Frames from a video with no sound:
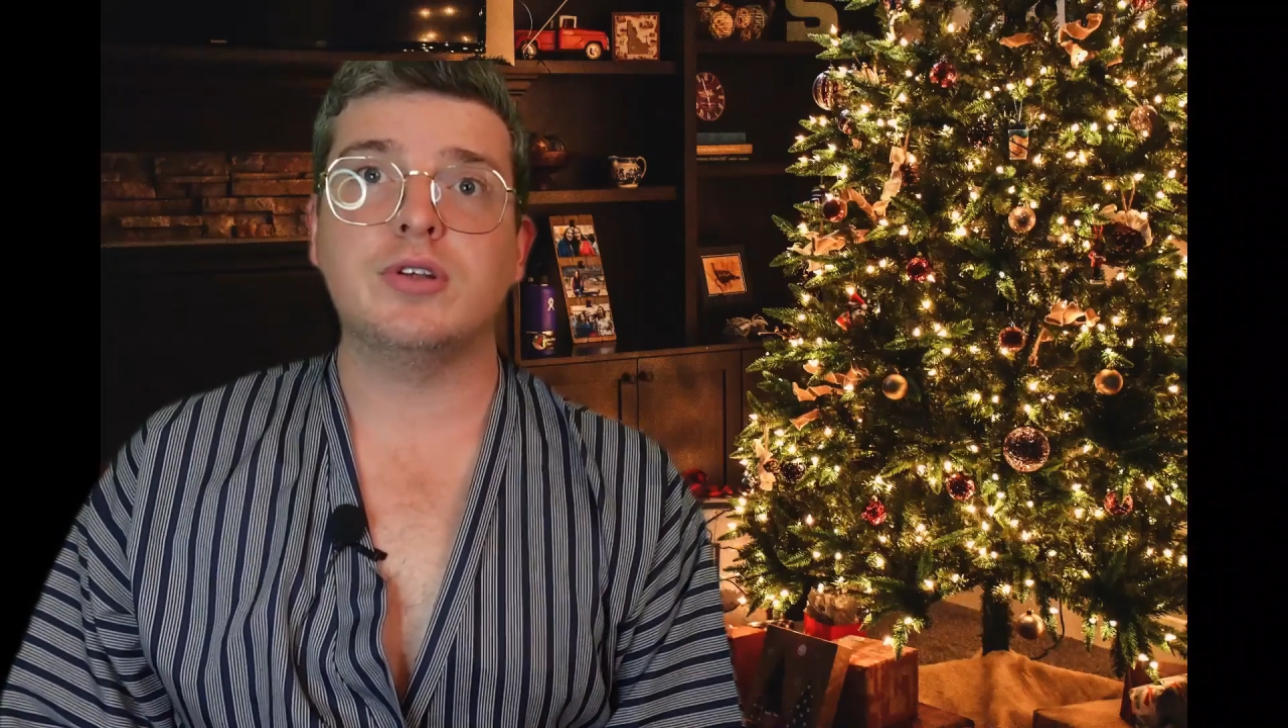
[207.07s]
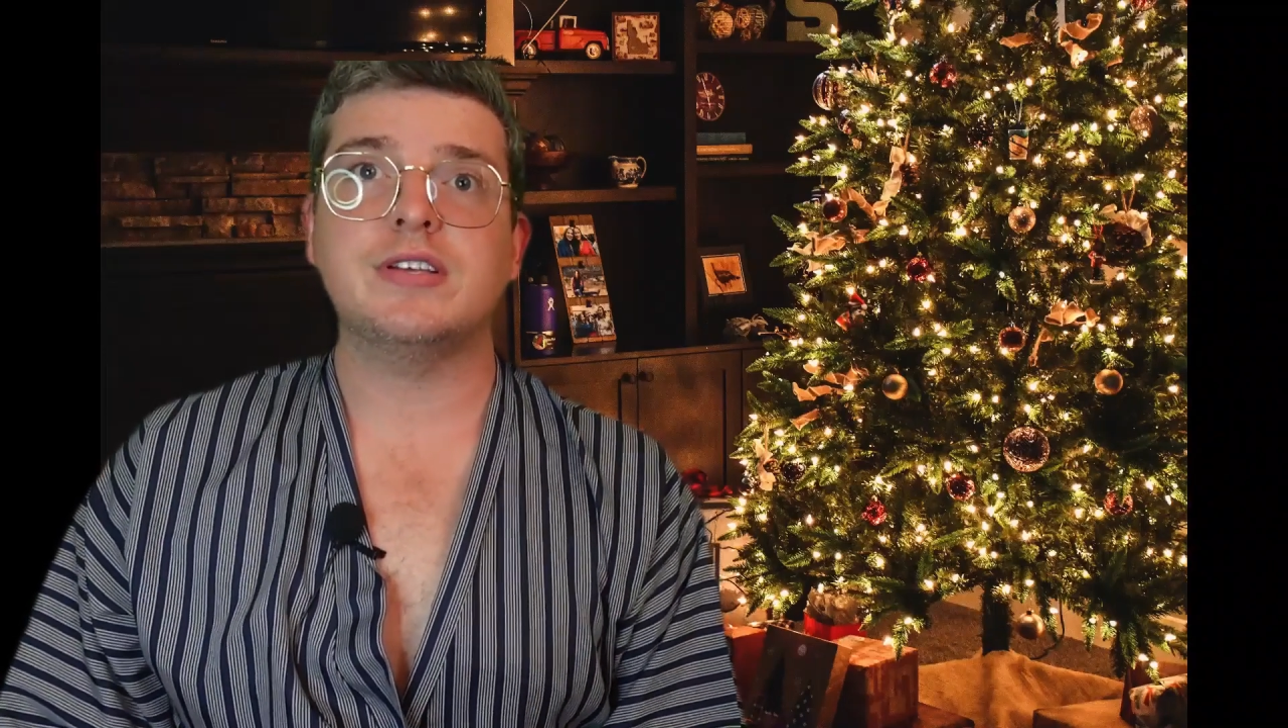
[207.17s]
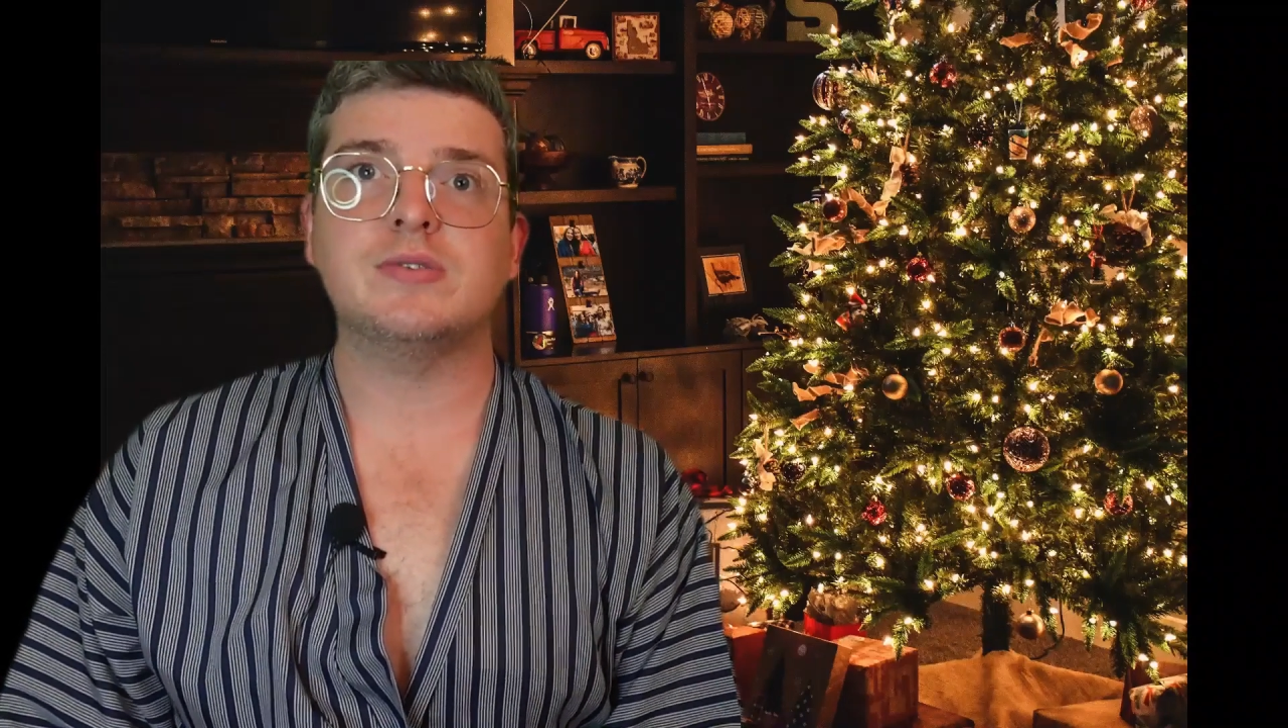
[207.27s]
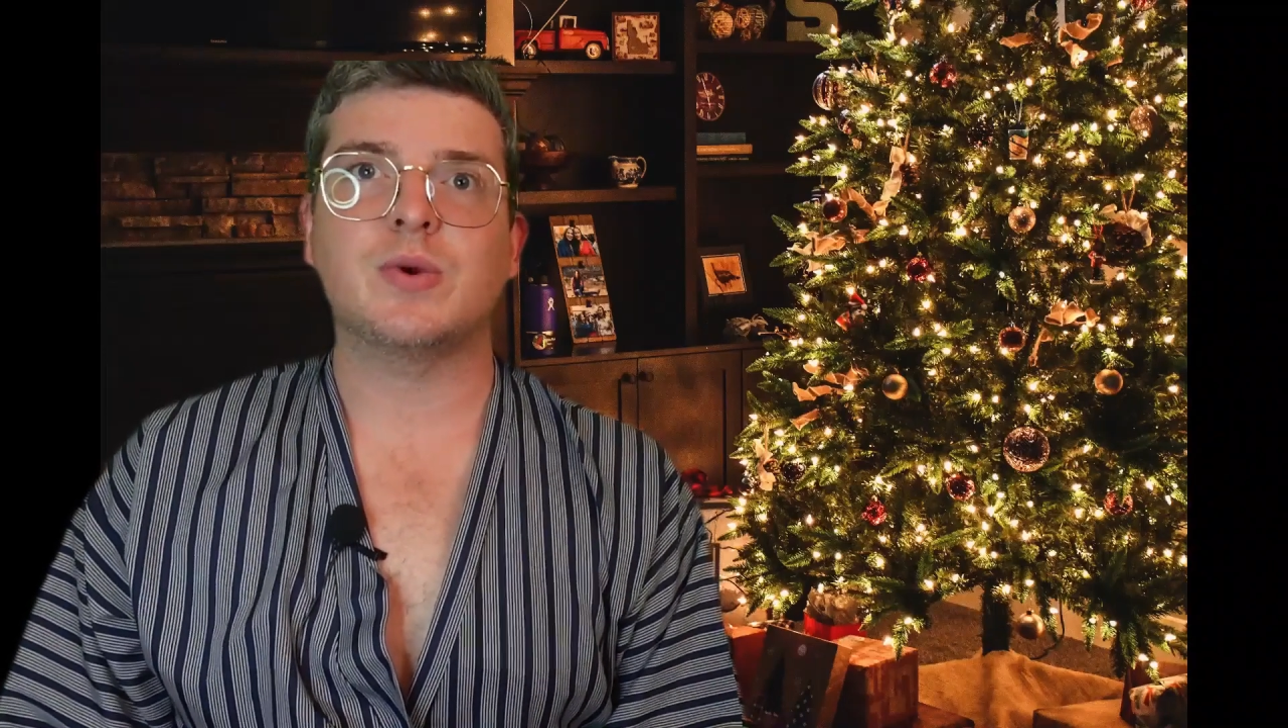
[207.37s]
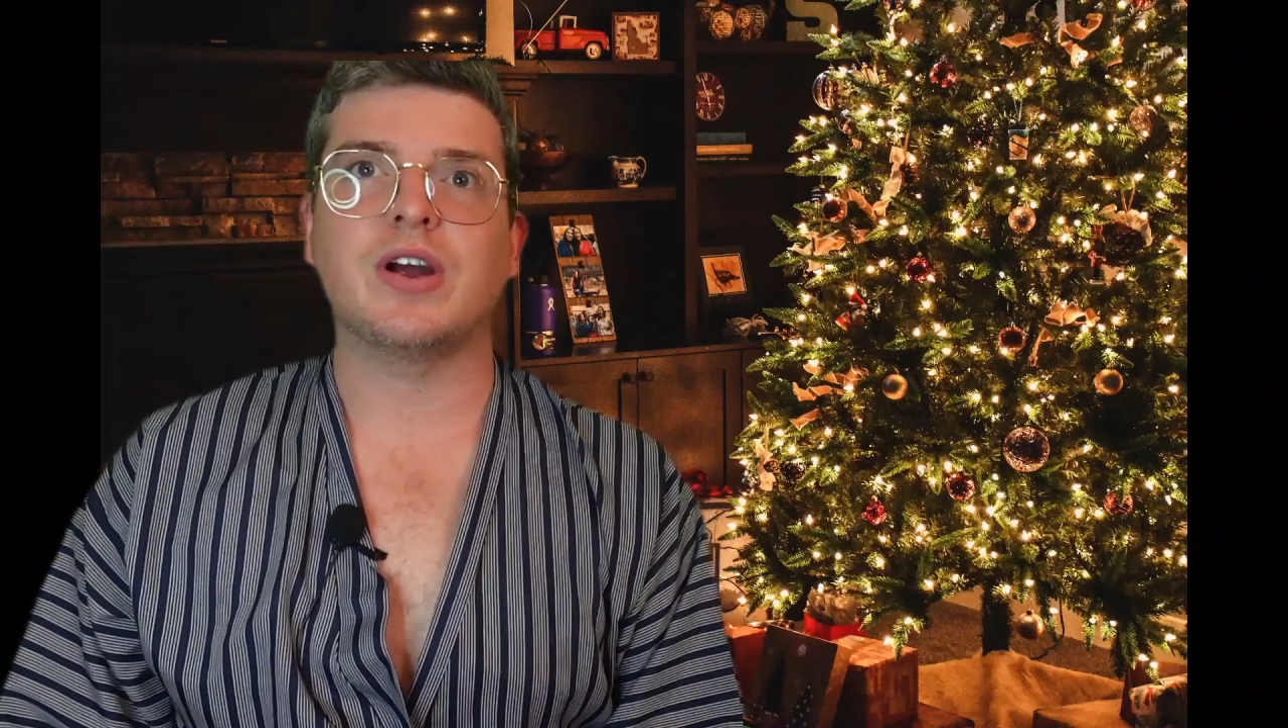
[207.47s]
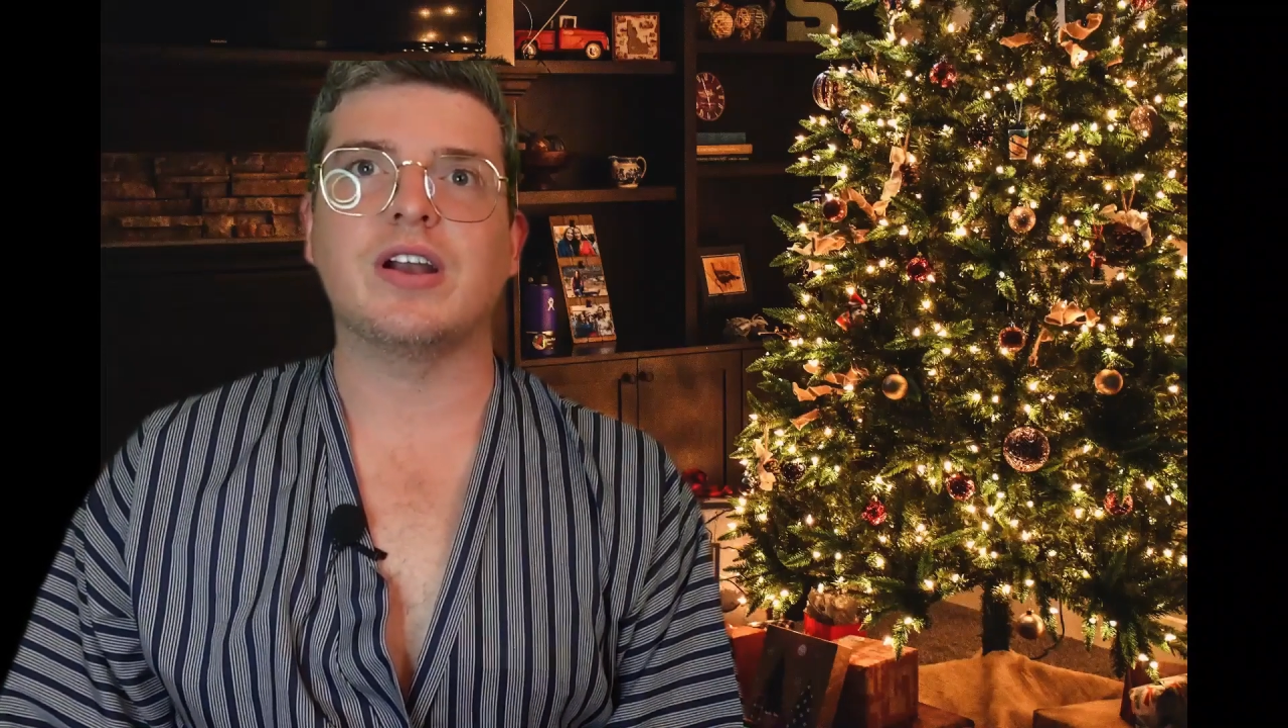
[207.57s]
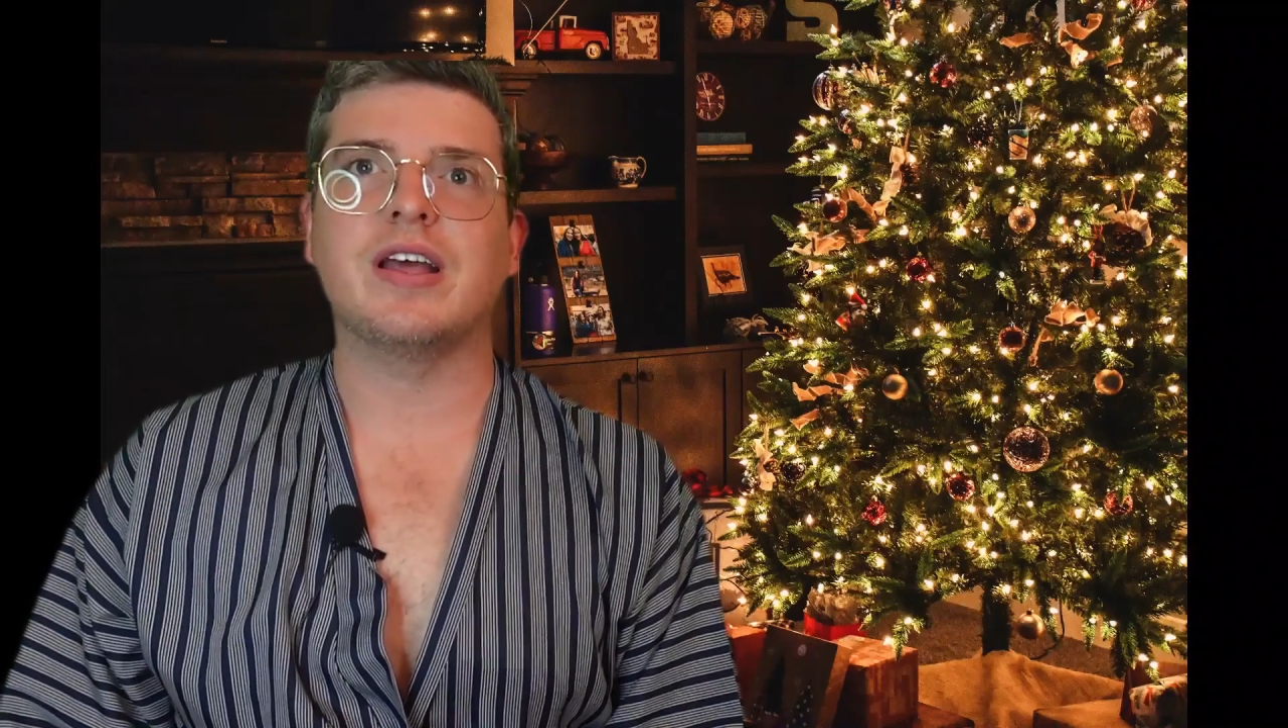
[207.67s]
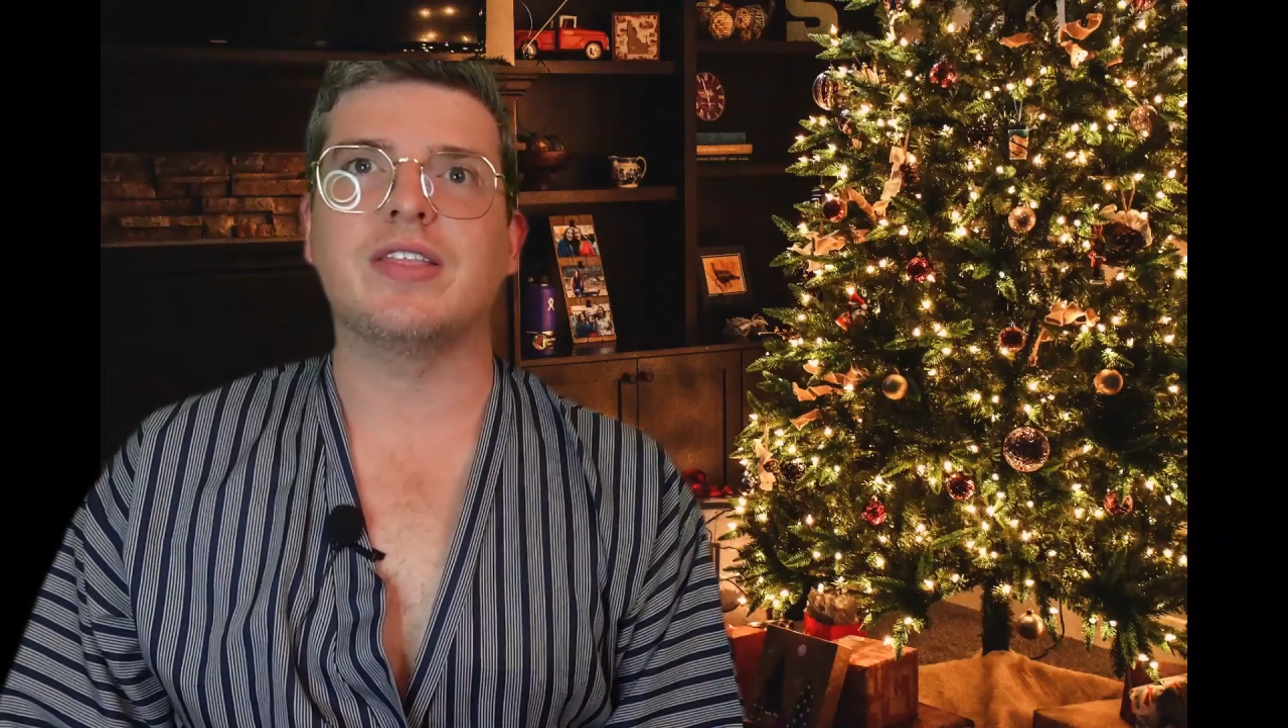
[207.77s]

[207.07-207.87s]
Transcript: to his word